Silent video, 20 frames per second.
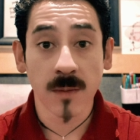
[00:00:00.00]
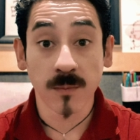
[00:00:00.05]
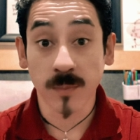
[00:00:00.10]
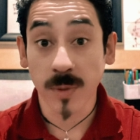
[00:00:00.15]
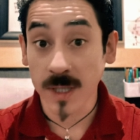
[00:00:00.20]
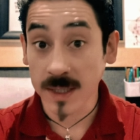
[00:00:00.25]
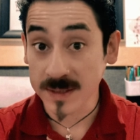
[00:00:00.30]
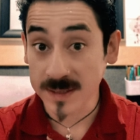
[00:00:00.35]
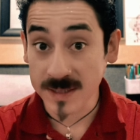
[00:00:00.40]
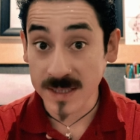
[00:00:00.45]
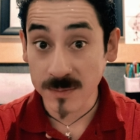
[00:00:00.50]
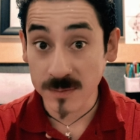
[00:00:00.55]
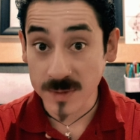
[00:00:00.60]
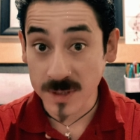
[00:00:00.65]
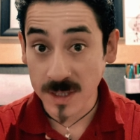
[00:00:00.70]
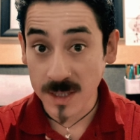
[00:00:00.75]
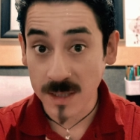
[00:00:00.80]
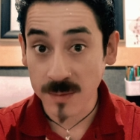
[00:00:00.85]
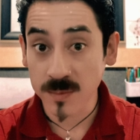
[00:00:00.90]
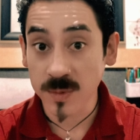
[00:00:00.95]
But at the same
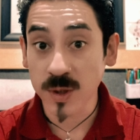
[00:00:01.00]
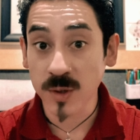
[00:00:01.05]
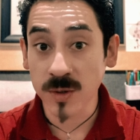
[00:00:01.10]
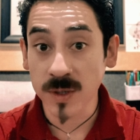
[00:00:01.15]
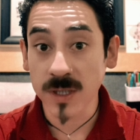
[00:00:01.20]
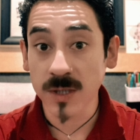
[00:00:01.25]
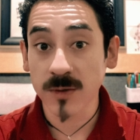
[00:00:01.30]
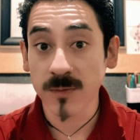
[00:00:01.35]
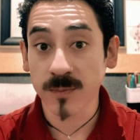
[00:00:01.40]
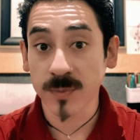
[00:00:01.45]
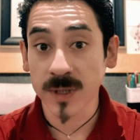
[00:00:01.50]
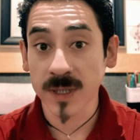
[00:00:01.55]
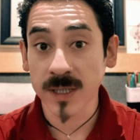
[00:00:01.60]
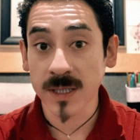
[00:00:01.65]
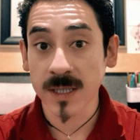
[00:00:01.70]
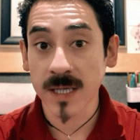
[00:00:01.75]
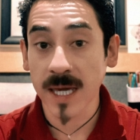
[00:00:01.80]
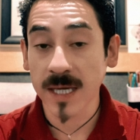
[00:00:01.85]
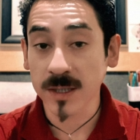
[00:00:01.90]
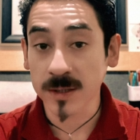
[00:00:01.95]
time, you need to
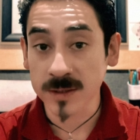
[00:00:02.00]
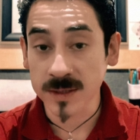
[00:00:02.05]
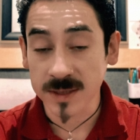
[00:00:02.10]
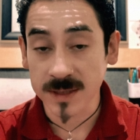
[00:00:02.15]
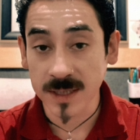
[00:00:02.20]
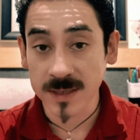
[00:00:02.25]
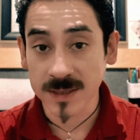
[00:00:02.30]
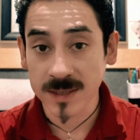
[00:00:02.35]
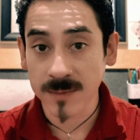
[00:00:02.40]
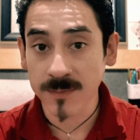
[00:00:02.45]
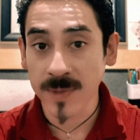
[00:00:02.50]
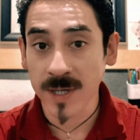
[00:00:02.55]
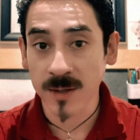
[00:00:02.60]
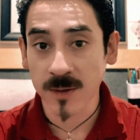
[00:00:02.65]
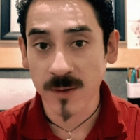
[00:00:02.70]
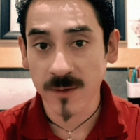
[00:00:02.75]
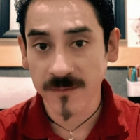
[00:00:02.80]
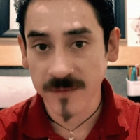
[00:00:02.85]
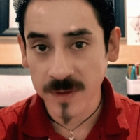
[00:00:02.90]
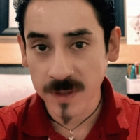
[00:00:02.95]
play a consistent amount
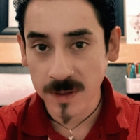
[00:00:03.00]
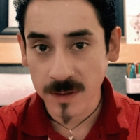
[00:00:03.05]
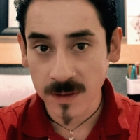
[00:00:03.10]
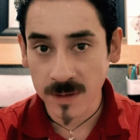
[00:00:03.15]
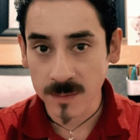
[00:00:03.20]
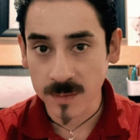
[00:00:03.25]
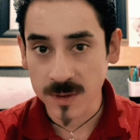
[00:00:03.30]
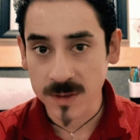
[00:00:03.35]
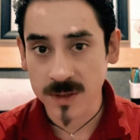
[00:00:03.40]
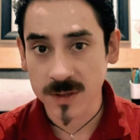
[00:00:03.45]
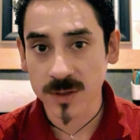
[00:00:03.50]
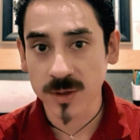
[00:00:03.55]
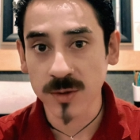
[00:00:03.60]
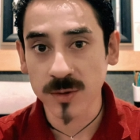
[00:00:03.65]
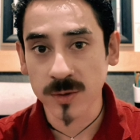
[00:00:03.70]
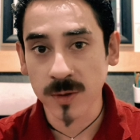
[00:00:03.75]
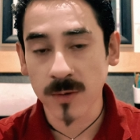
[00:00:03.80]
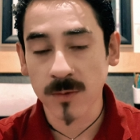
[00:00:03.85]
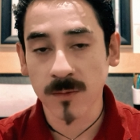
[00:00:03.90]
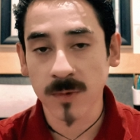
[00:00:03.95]
of finger numbers. You
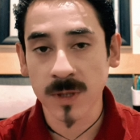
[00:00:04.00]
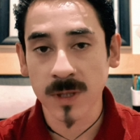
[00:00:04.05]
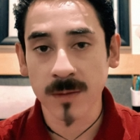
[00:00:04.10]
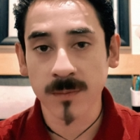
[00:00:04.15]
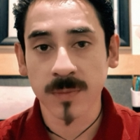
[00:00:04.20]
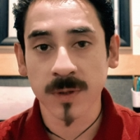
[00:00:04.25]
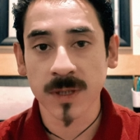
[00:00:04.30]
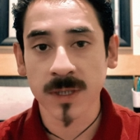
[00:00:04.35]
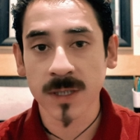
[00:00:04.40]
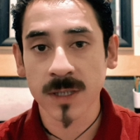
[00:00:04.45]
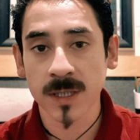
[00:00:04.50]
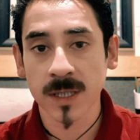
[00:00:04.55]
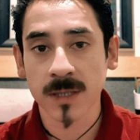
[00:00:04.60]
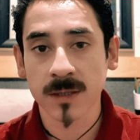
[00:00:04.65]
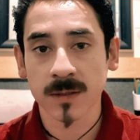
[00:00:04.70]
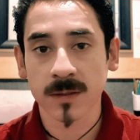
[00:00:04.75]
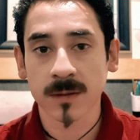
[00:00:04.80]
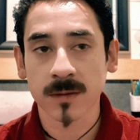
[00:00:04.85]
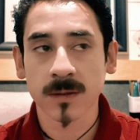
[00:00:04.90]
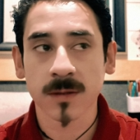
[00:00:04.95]
don't want to play
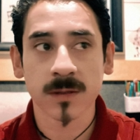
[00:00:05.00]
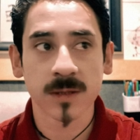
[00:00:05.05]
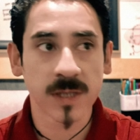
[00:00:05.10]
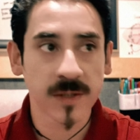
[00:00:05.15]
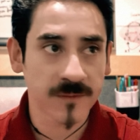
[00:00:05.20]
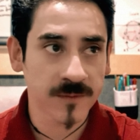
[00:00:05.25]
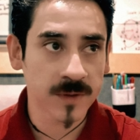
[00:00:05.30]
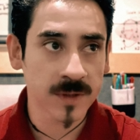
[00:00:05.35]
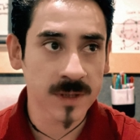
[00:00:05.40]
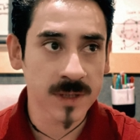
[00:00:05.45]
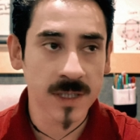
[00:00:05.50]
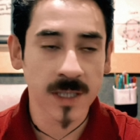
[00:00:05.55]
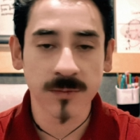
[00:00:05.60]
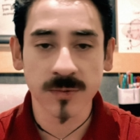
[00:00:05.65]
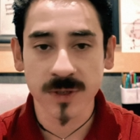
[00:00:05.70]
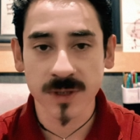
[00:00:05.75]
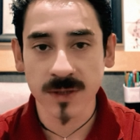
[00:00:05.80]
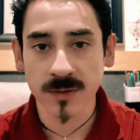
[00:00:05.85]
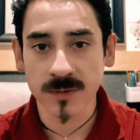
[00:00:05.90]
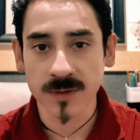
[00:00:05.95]
it differently every
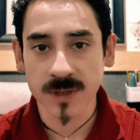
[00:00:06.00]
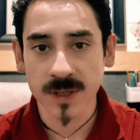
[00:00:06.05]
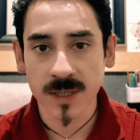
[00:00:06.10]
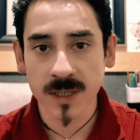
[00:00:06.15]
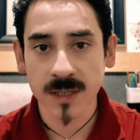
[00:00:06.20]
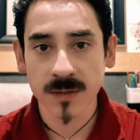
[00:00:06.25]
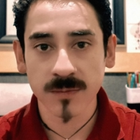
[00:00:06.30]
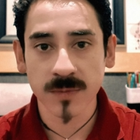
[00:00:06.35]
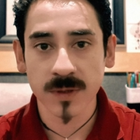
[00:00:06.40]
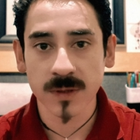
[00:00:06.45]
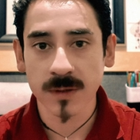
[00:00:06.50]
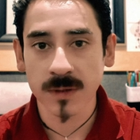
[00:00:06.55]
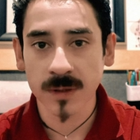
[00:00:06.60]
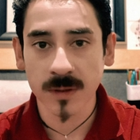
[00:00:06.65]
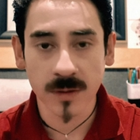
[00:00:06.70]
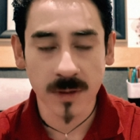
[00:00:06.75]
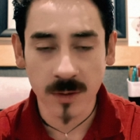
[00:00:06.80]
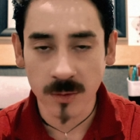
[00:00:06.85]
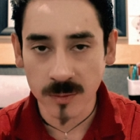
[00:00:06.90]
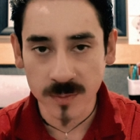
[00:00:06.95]
single time.
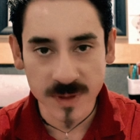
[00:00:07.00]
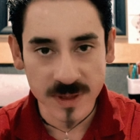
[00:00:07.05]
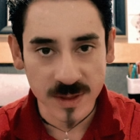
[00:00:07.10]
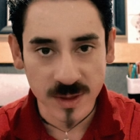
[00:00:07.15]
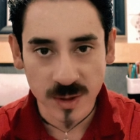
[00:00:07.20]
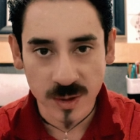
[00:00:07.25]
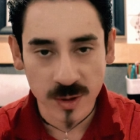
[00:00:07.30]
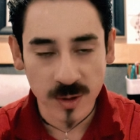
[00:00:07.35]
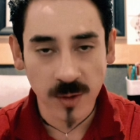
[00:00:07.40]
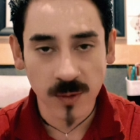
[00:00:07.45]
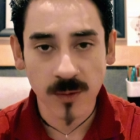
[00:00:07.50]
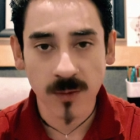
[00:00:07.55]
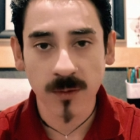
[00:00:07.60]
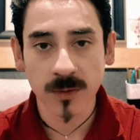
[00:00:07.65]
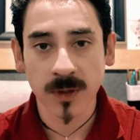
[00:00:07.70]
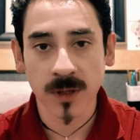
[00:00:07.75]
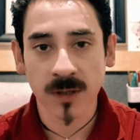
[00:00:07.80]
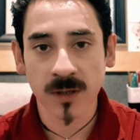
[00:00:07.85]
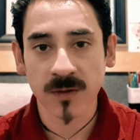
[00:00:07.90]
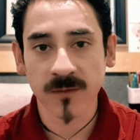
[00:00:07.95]
It'll be so
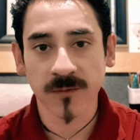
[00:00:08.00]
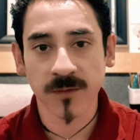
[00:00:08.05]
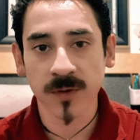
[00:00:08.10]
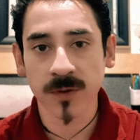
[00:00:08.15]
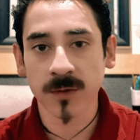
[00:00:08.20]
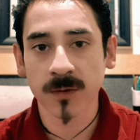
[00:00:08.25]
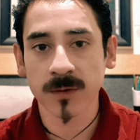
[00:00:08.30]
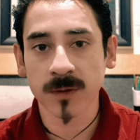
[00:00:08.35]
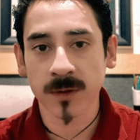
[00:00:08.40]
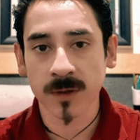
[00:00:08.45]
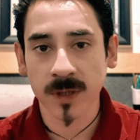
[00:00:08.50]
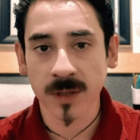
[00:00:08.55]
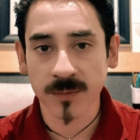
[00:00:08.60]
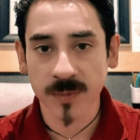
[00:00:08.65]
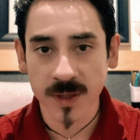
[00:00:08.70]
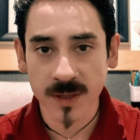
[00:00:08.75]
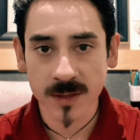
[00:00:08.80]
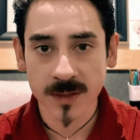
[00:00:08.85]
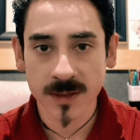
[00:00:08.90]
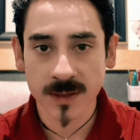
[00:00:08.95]
long for you to learn a
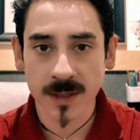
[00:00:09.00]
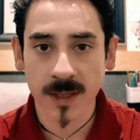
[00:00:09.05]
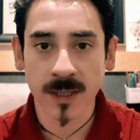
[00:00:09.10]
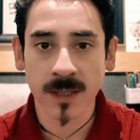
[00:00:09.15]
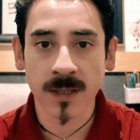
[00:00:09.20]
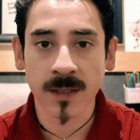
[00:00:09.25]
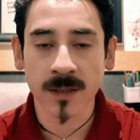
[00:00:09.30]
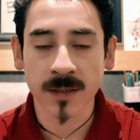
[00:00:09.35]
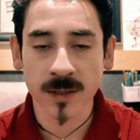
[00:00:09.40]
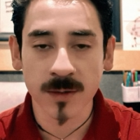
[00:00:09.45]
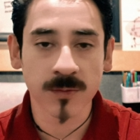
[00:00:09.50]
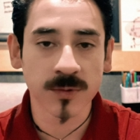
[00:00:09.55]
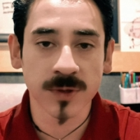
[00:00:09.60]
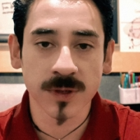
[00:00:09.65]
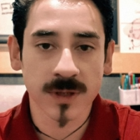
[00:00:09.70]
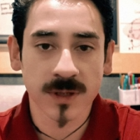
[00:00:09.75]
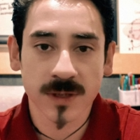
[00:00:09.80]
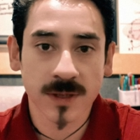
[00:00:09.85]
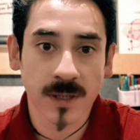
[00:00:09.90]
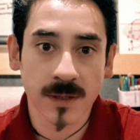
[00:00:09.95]
piece, and it will
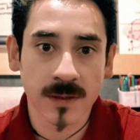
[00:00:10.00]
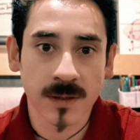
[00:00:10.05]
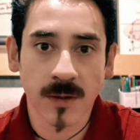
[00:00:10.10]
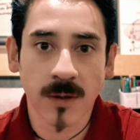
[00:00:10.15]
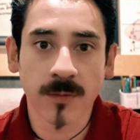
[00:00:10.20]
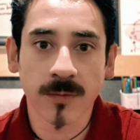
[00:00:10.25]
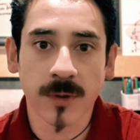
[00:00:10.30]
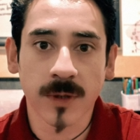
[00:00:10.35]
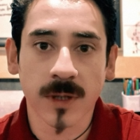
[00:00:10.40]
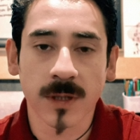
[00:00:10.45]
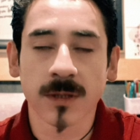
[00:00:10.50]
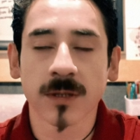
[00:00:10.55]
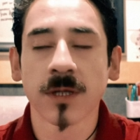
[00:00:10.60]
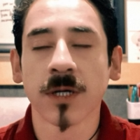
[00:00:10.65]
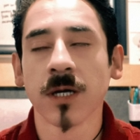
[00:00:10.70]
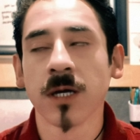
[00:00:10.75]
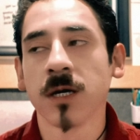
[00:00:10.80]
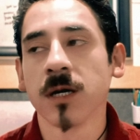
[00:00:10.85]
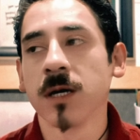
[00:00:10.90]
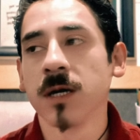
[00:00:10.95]
just suck overall.
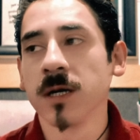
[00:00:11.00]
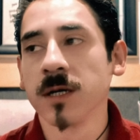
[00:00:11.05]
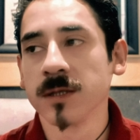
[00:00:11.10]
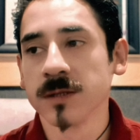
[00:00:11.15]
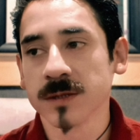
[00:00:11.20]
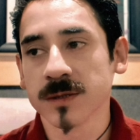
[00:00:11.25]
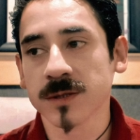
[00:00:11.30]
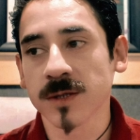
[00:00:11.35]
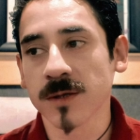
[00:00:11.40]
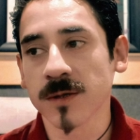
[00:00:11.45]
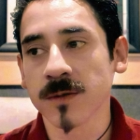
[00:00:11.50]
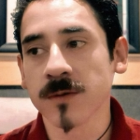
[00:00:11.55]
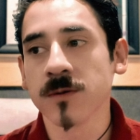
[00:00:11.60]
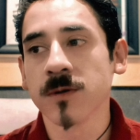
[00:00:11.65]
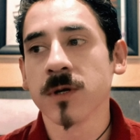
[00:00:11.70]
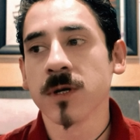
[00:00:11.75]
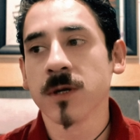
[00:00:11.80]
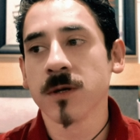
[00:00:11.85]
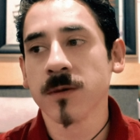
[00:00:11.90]
So